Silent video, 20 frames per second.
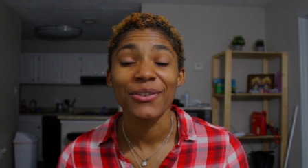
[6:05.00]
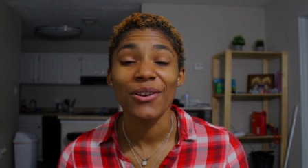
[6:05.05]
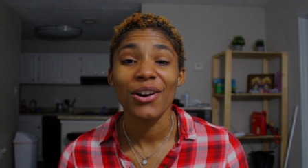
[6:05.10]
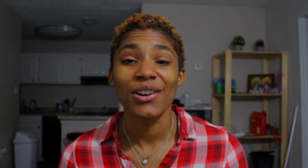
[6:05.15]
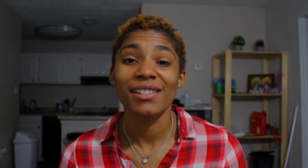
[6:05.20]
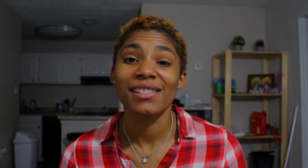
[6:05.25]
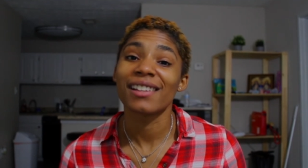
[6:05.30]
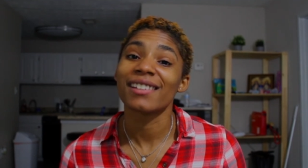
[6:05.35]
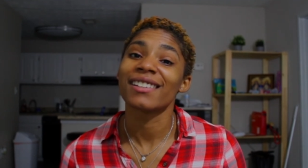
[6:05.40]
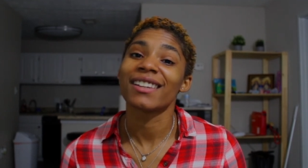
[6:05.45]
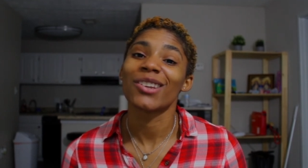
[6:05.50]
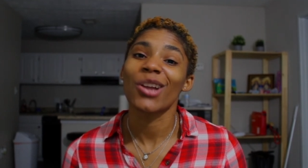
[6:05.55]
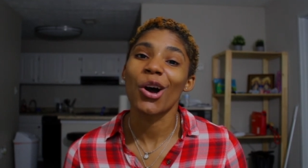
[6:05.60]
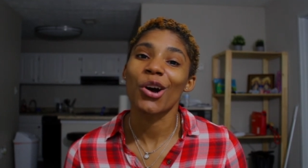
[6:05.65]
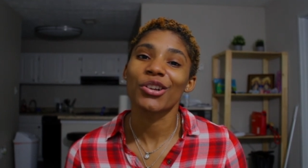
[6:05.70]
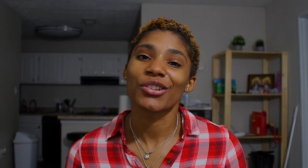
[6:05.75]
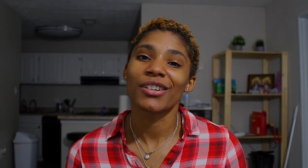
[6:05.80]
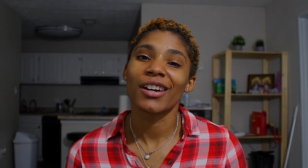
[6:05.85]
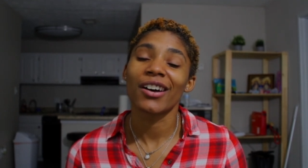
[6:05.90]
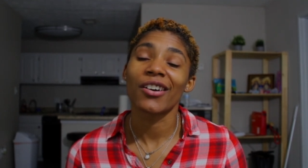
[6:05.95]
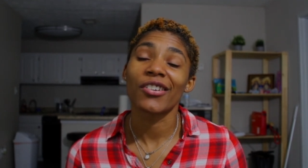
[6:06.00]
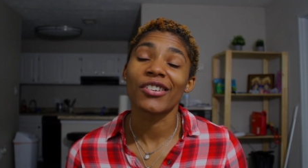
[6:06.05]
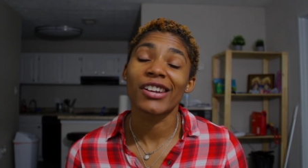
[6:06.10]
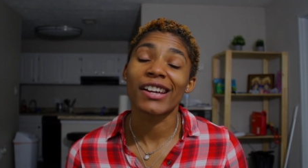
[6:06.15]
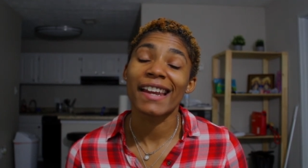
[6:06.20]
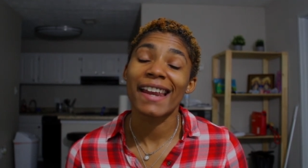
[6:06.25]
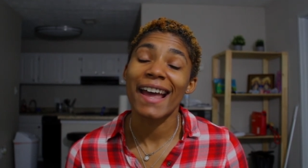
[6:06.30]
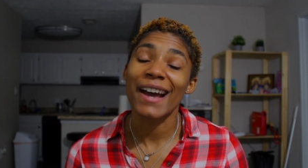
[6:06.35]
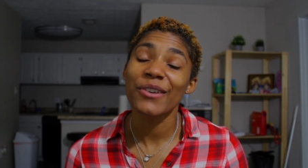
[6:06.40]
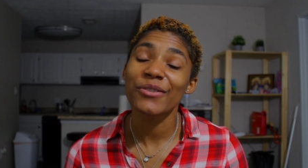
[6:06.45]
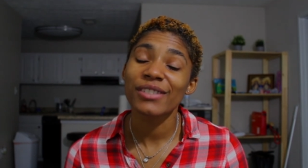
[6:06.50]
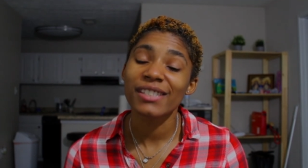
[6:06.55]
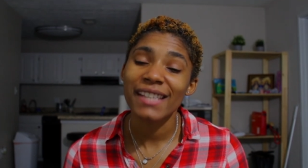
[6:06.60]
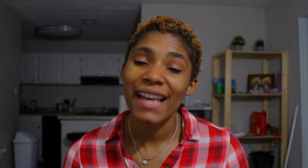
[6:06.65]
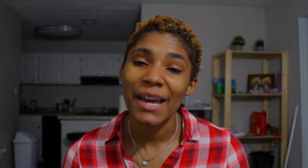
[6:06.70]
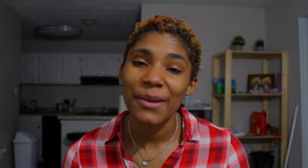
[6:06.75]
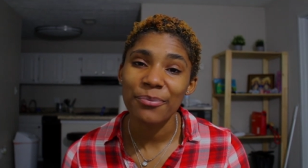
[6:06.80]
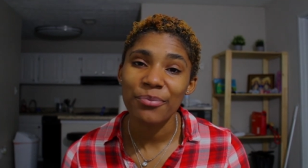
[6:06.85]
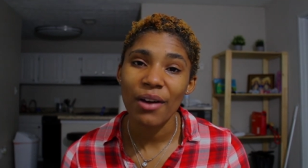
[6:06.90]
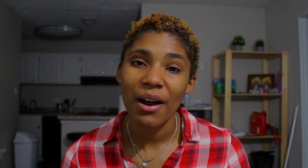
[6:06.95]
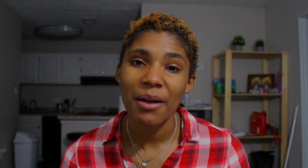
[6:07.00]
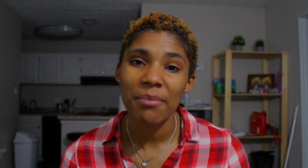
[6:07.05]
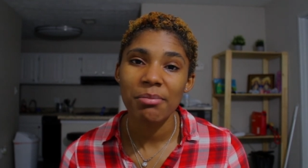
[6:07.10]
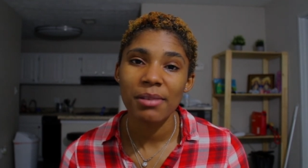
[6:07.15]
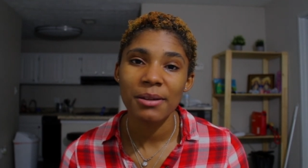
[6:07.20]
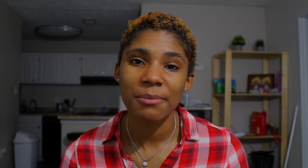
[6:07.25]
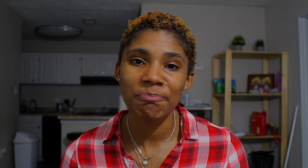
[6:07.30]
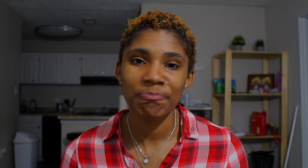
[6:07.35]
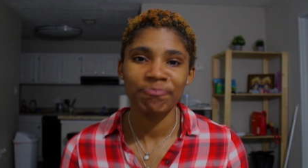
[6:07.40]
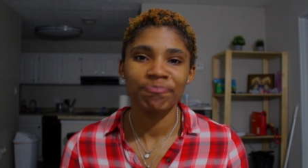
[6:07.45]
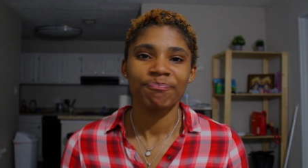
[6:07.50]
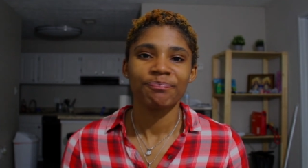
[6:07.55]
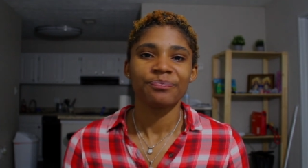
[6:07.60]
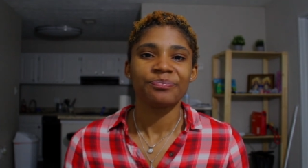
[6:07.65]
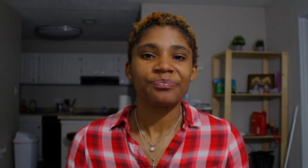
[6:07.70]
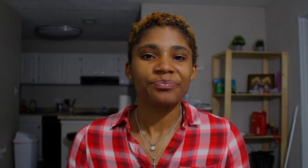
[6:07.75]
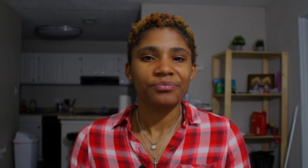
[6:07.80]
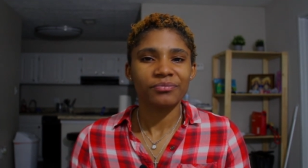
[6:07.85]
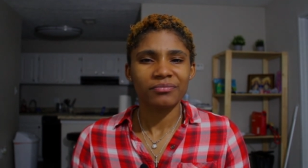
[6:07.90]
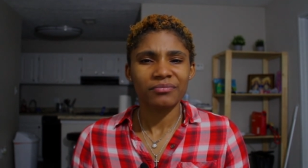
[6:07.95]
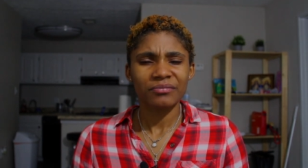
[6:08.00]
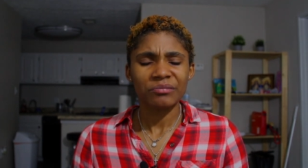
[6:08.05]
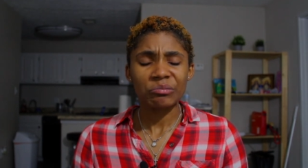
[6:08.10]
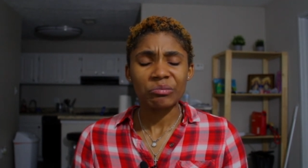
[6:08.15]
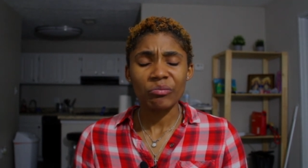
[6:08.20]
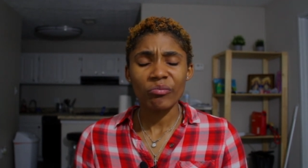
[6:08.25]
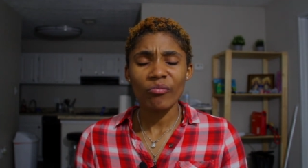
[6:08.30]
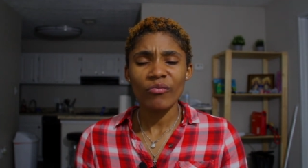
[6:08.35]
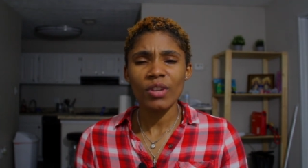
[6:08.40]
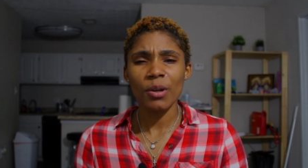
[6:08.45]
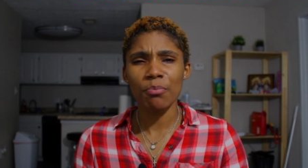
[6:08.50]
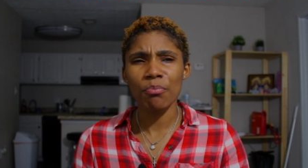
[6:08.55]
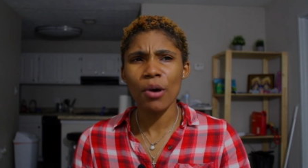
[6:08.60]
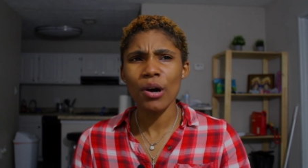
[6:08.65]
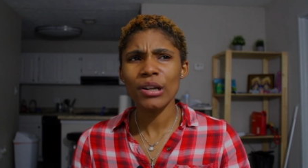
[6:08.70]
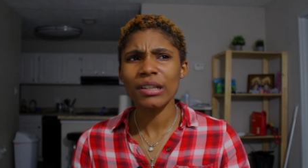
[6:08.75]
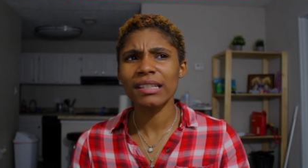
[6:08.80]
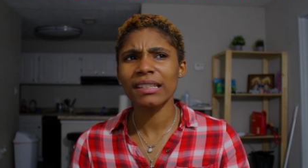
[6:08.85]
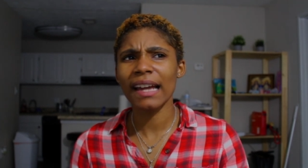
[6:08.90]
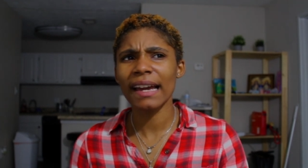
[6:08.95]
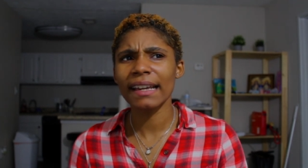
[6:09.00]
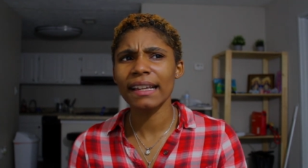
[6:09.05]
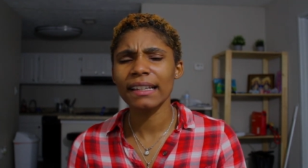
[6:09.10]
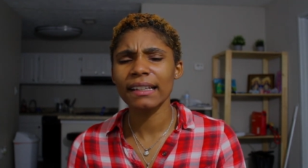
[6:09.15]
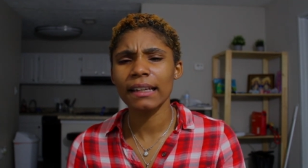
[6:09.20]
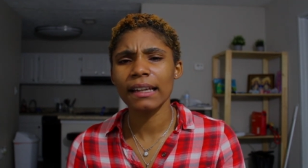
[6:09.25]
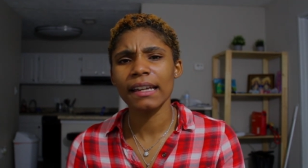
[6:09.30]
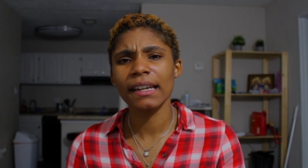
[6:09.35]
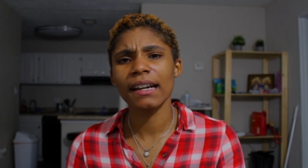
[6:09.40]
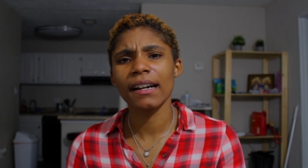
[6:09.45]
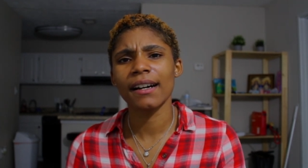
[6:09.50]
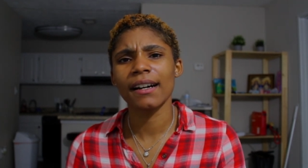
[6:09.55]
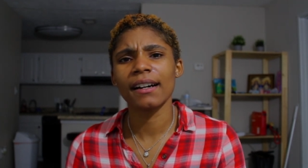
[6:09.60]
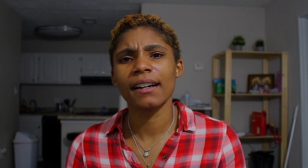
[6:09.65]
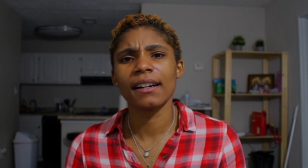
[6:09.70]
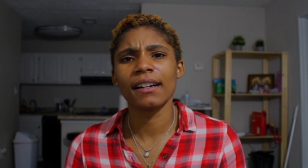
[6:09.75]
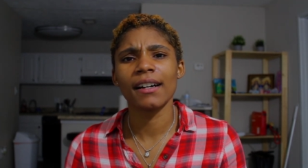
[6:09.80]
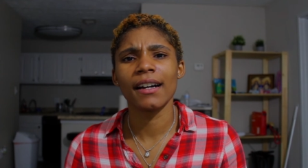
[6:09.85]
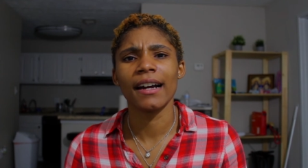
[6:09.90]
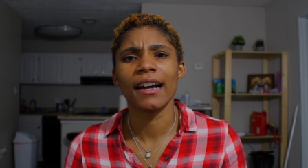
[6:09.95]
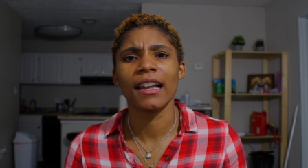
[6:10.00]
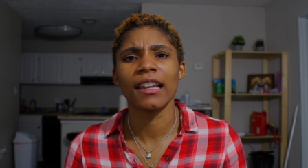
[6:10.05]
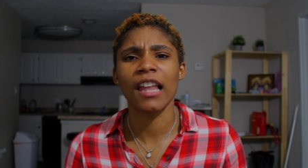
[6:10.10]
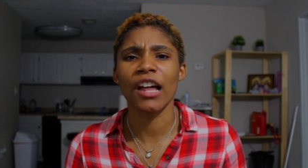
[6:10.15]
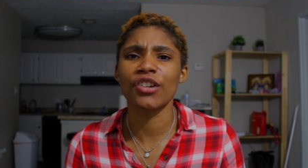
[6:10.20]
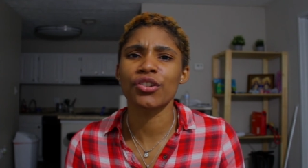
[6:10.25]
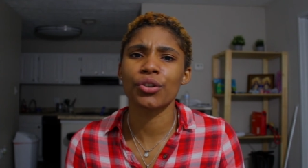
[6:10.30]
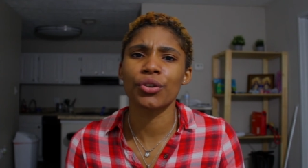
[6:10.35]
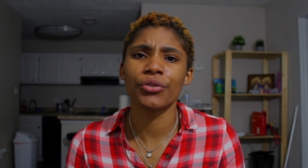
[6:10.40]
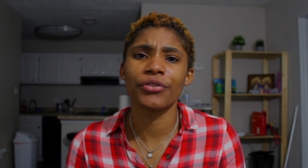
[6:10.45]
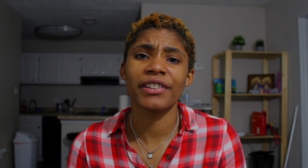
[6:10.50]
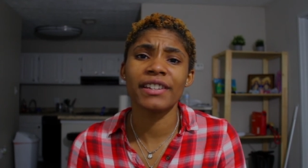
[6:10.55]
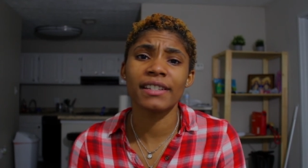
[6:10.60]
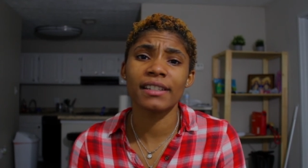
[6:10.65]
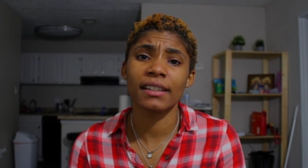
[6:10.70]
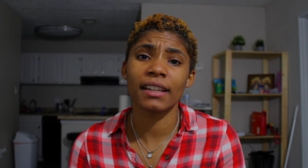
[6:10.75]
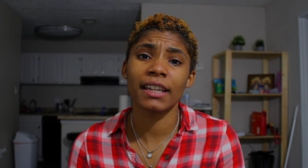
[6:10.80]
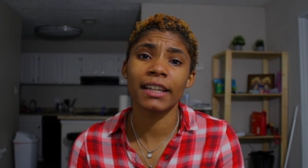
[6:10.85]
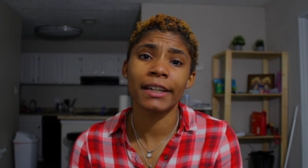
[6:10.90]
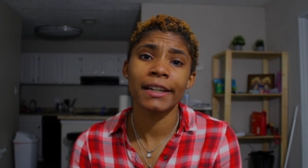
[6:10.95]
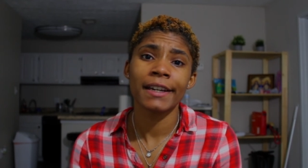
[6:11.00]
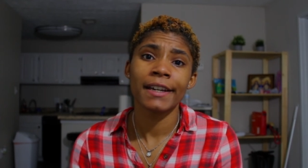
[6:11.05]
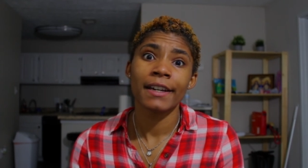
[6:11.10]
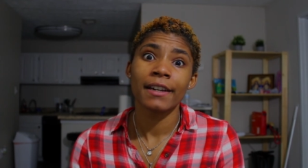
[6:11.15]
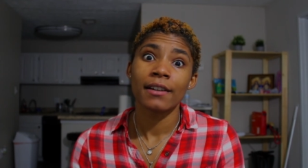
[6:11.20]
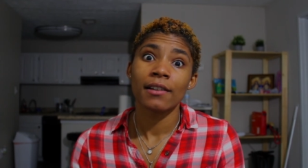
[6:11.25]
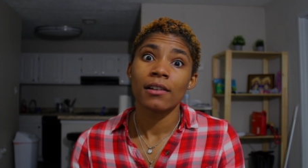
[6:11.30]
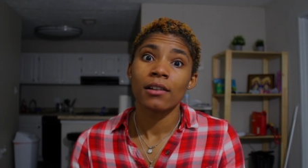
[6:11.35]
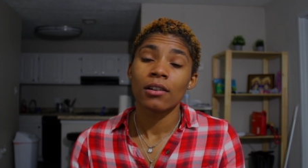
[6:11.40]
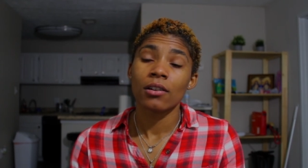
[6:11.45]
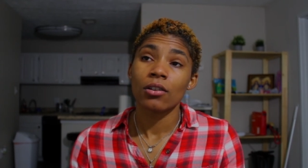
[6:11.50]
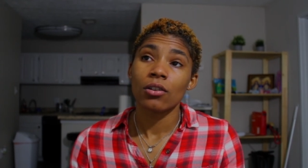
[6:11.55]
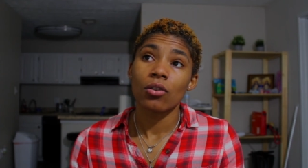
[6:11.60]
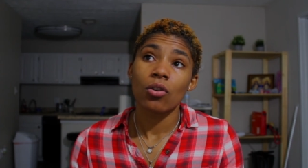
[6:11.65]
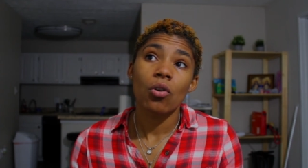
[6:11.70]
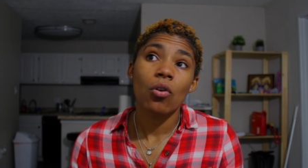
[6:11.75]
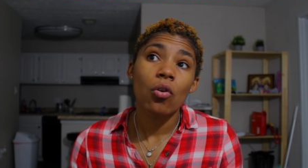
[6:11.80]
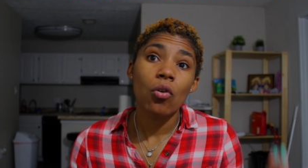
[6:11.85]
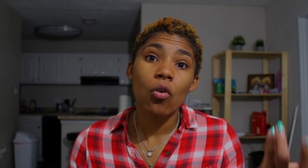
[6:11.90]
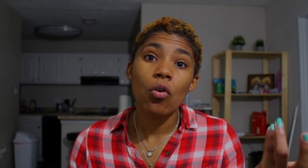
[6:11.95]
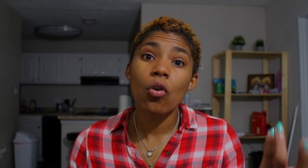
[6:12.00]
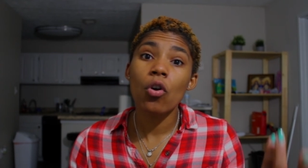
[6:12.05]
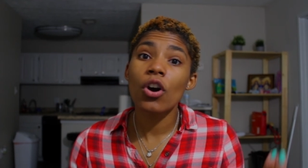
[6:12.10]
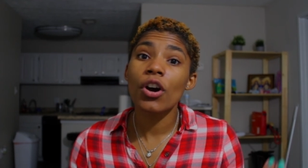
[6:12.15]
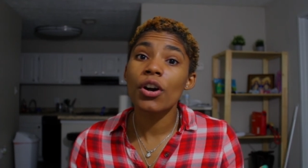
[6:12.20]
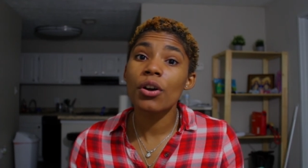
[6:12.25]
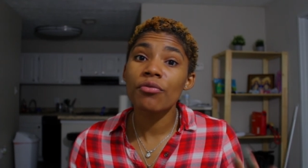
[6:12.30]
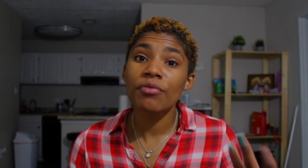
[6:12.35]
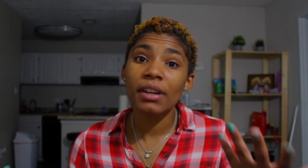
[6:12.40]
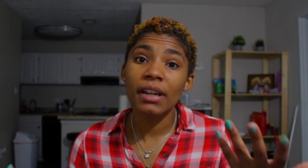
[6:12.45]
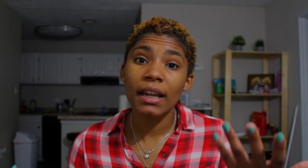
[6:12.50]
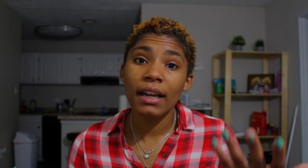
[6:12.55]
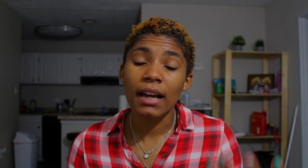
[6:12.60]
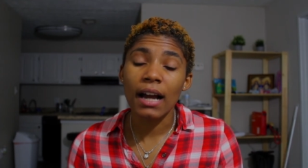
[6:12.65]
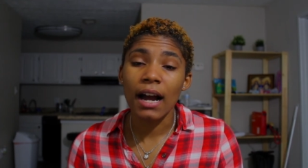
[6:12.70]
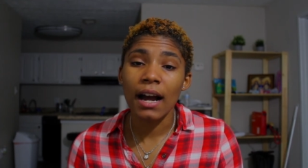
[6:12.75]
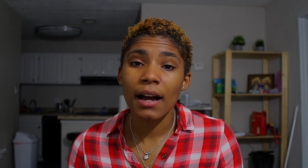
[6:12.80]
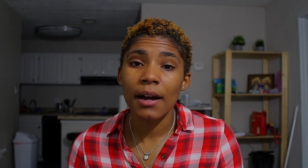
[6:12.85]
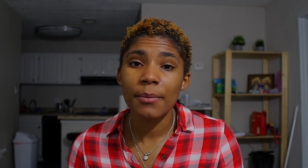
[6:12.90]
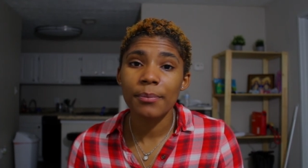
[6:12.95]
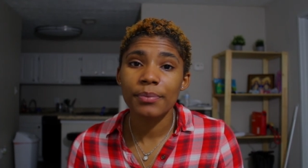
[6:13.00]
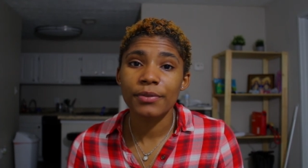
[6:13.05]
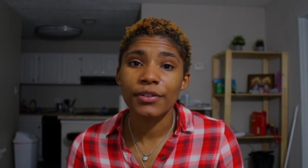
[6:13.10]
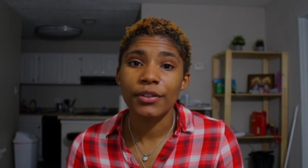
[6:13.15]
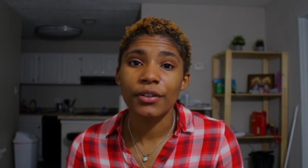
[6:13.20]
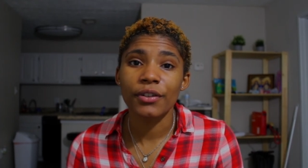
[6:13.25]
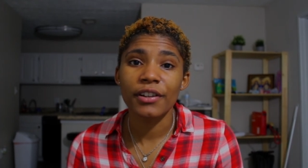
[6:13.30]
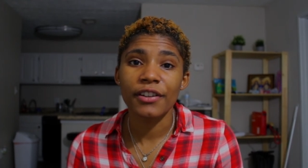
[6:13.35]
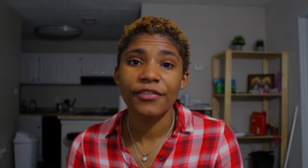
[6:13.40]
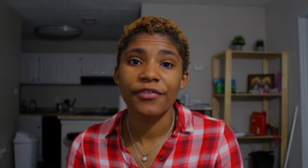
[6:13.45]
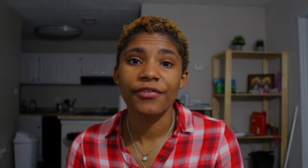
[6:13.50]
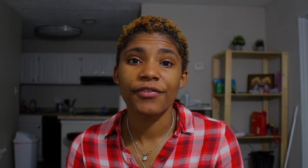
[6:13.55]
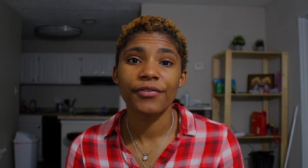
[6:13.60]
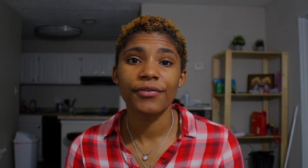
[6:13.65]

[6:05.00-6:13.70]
on an LSAT problem, most likely logical reasoning or reading comp. So if